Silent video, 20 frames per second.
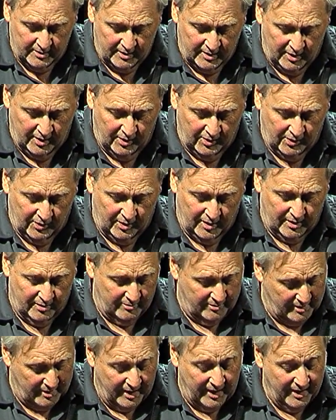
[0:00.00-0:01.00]

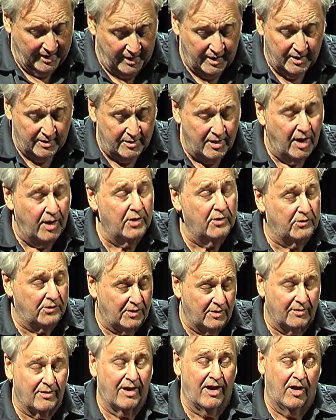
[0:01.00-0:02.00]
and it
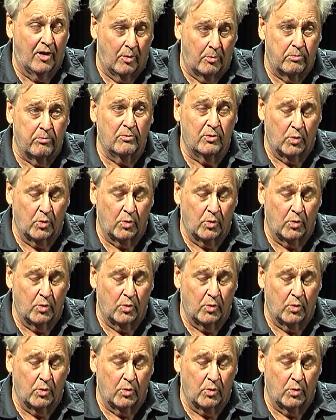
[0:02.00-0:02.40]
does help